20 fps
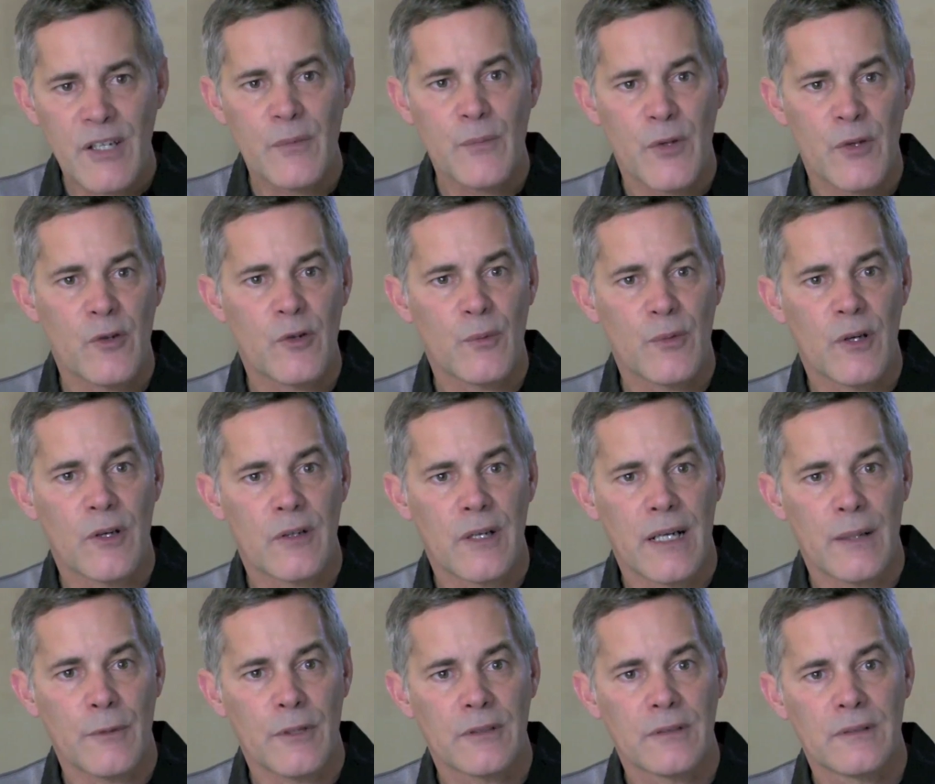a computer
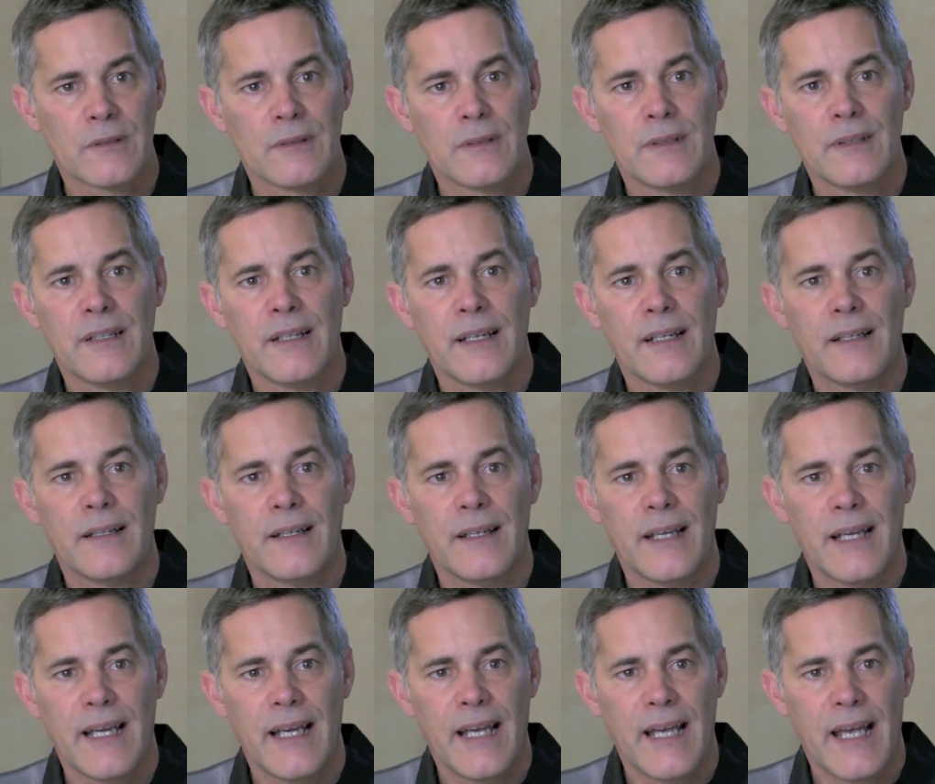programmer,
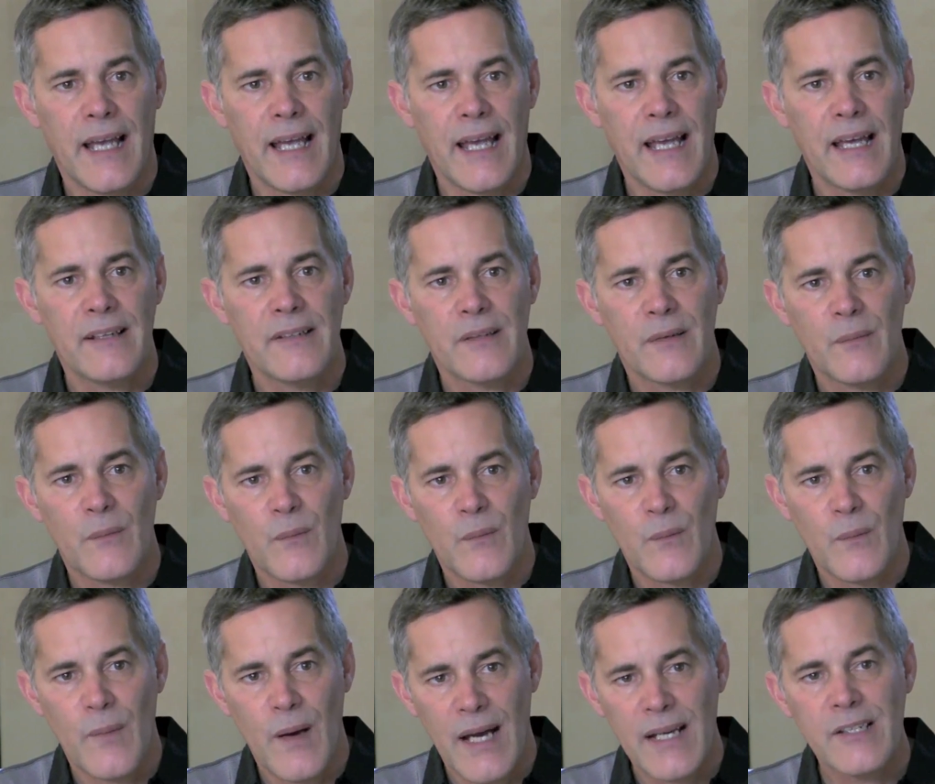and
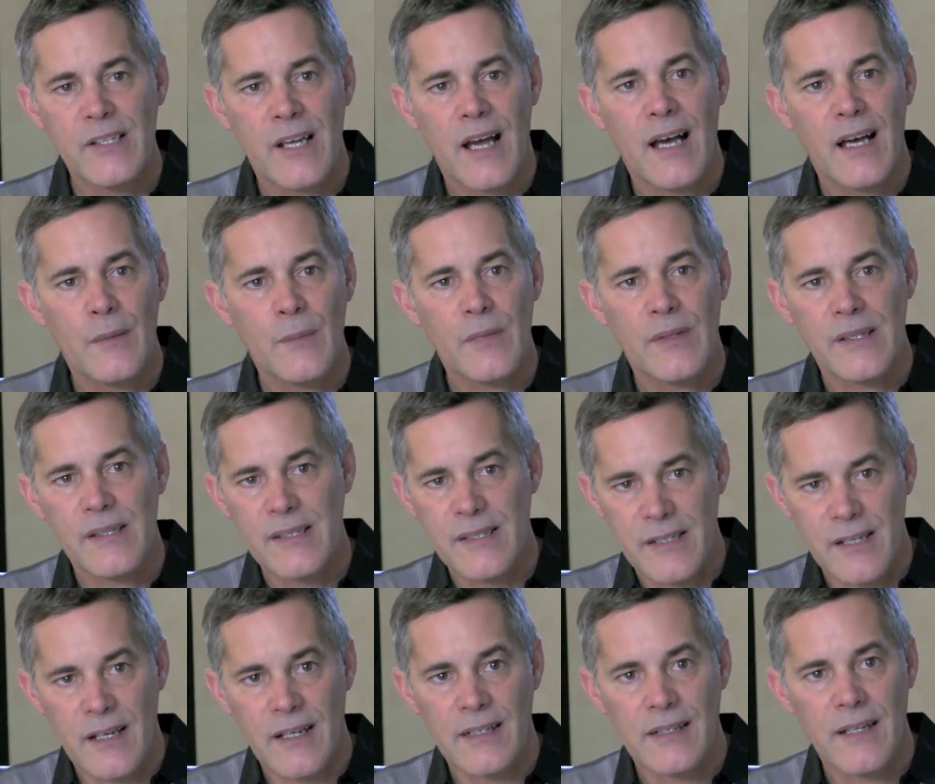my job is
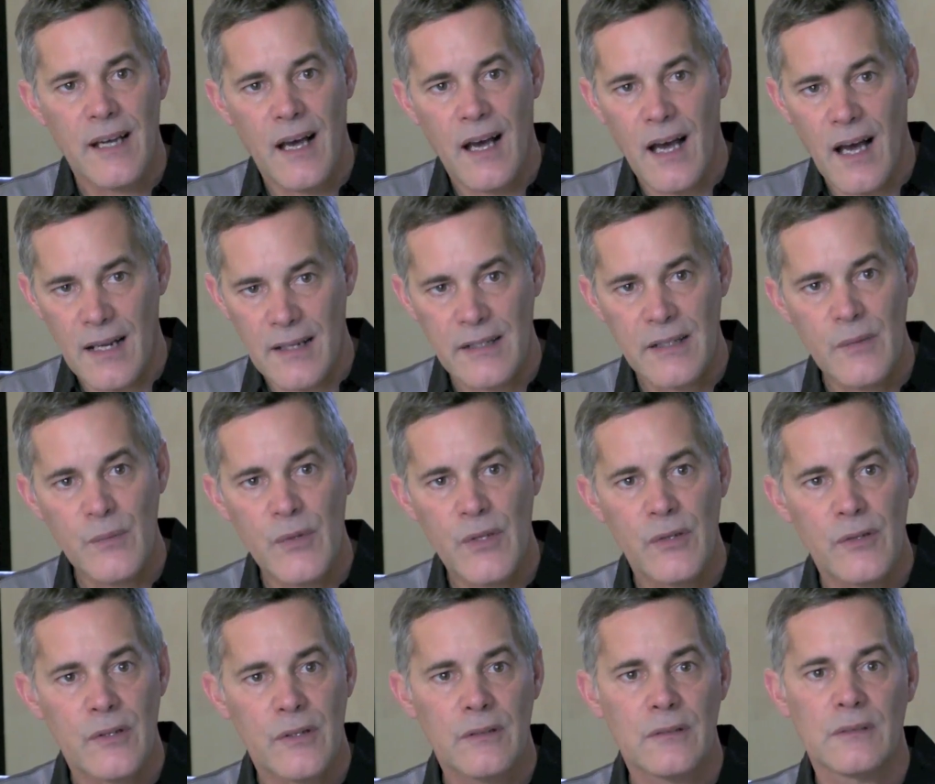done on a
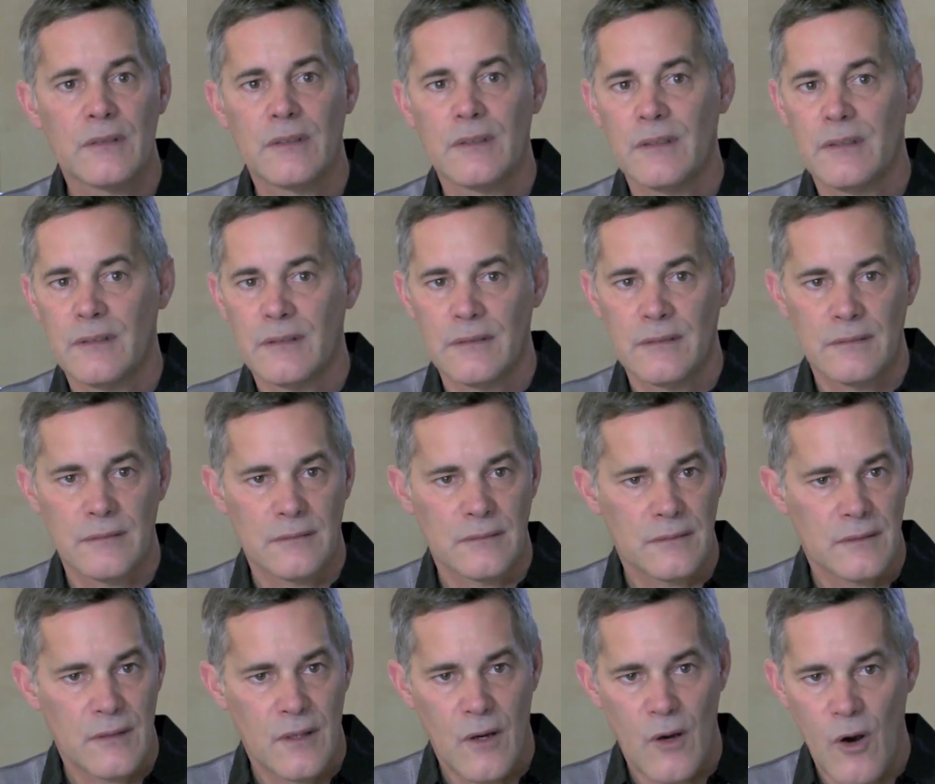computer
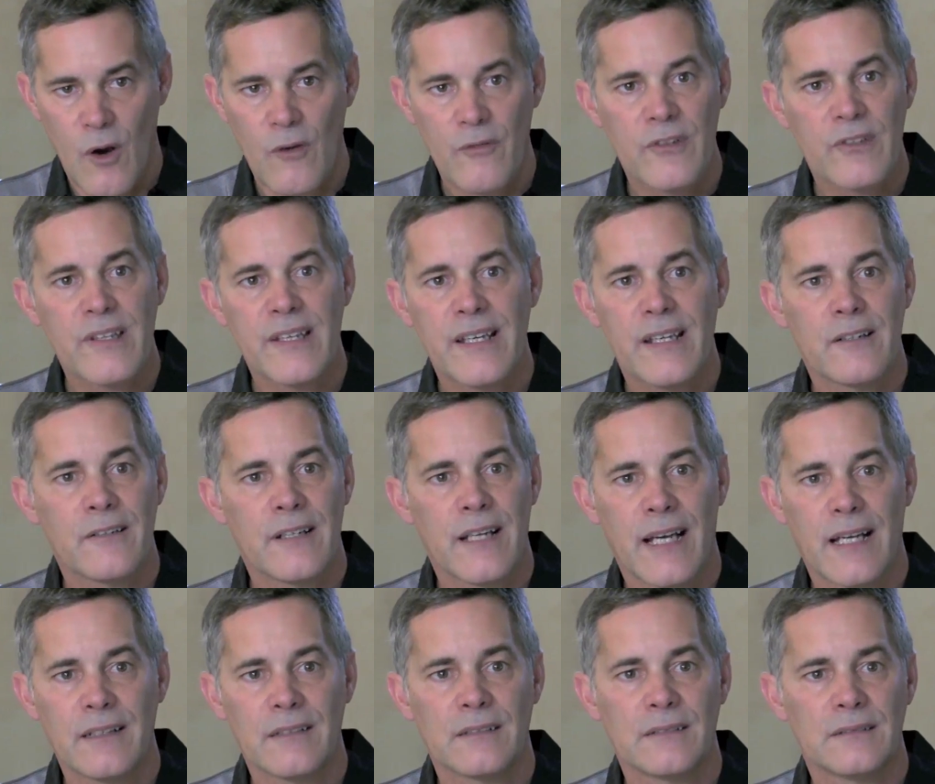over the
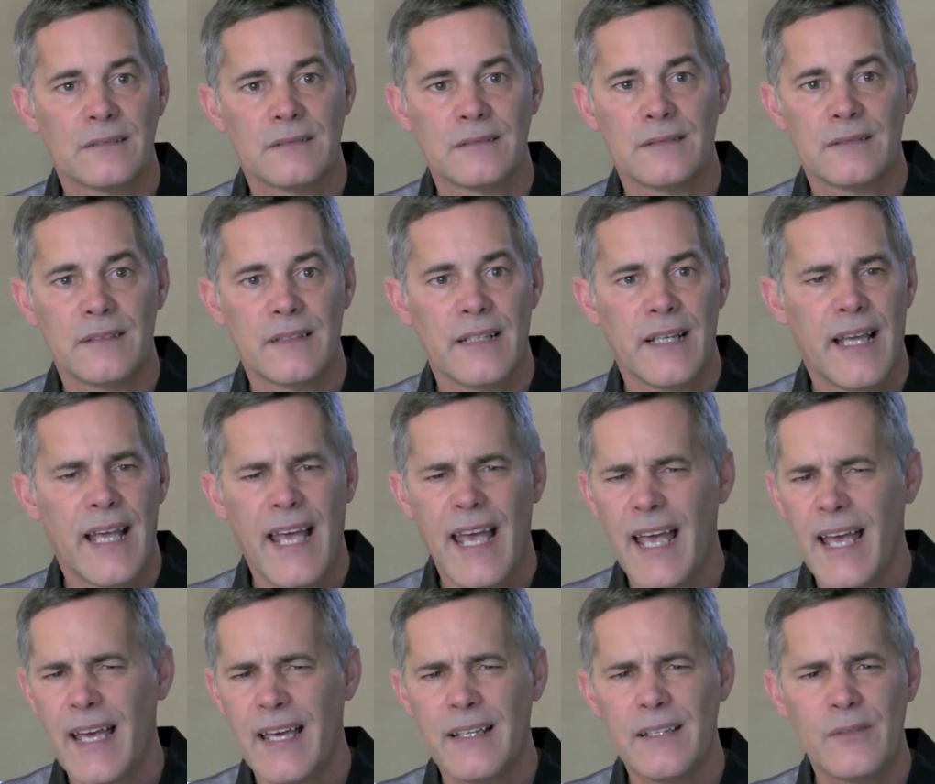internet,
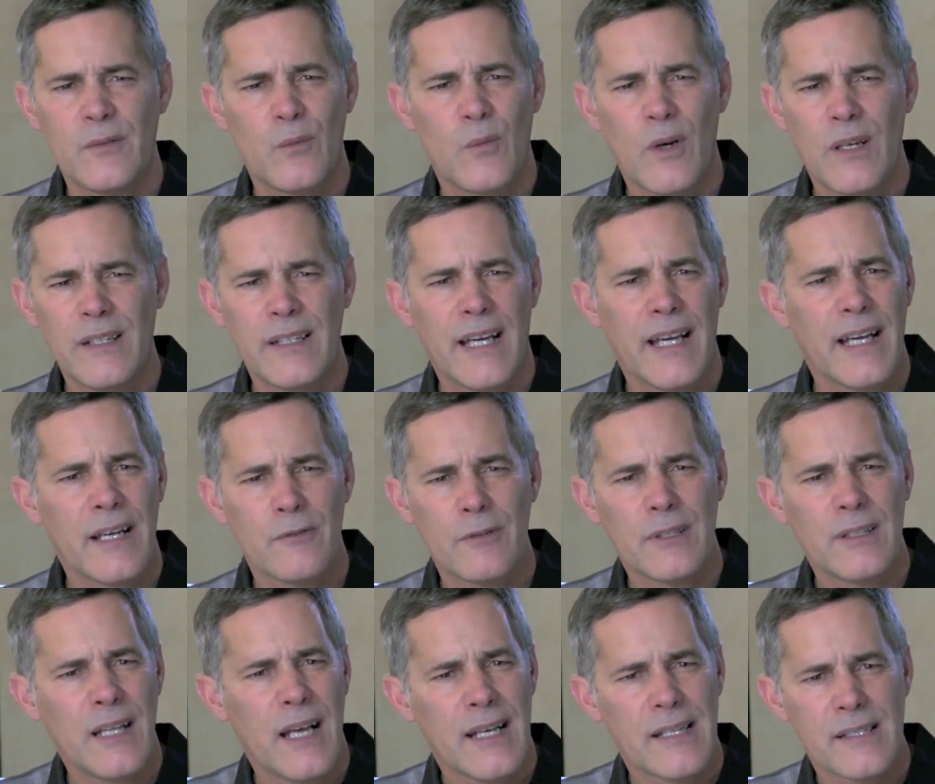and one day I
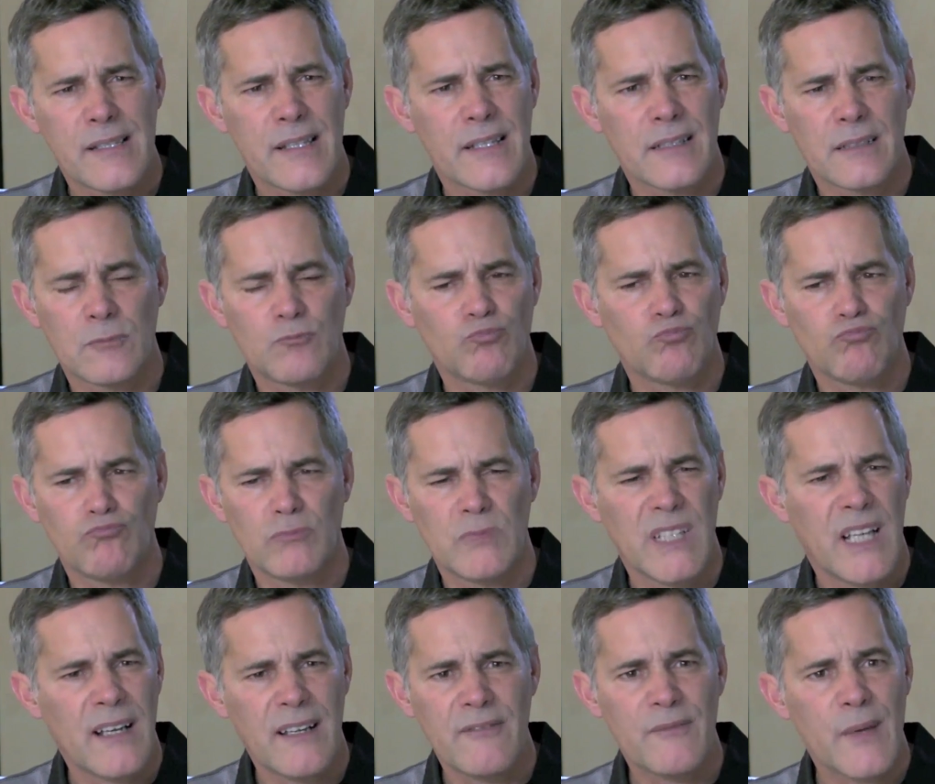realized that
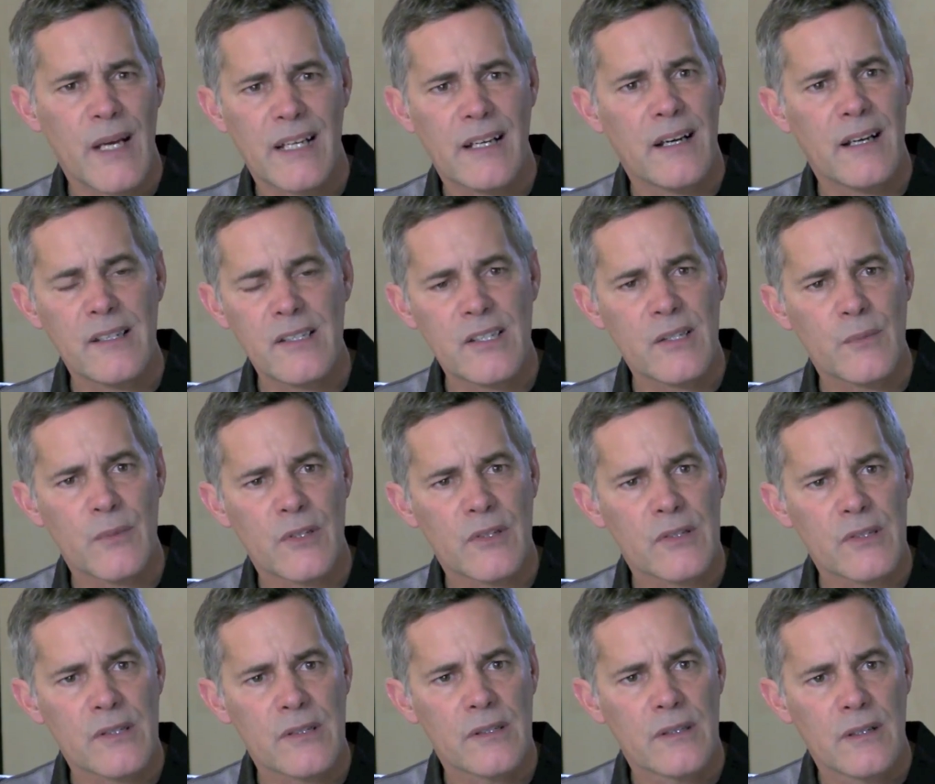none of my
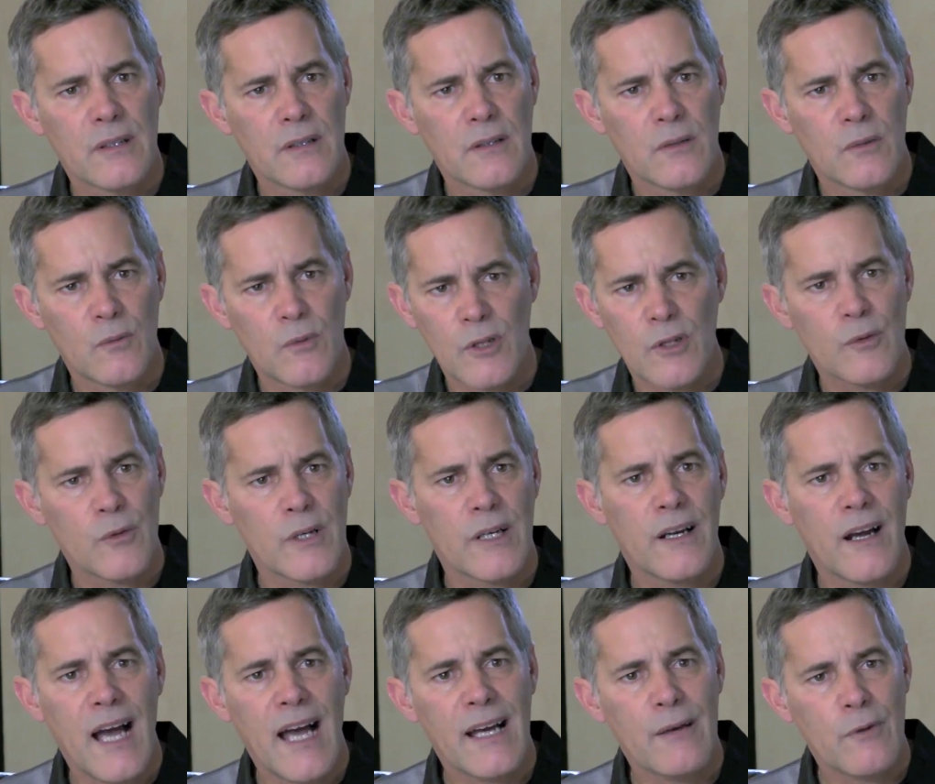customers were
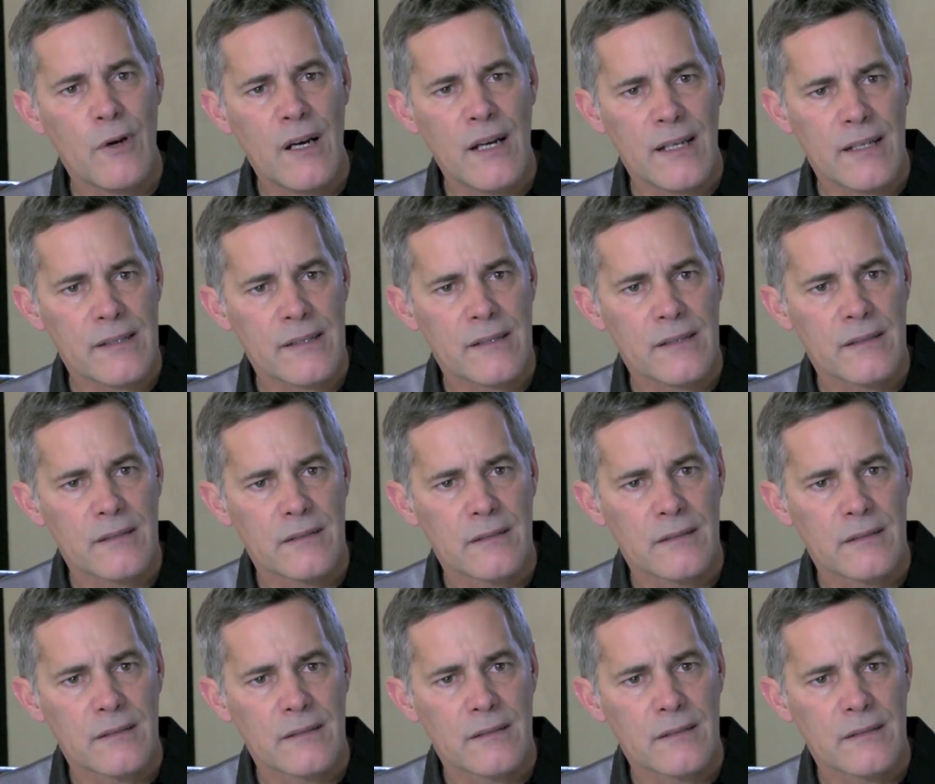where I was.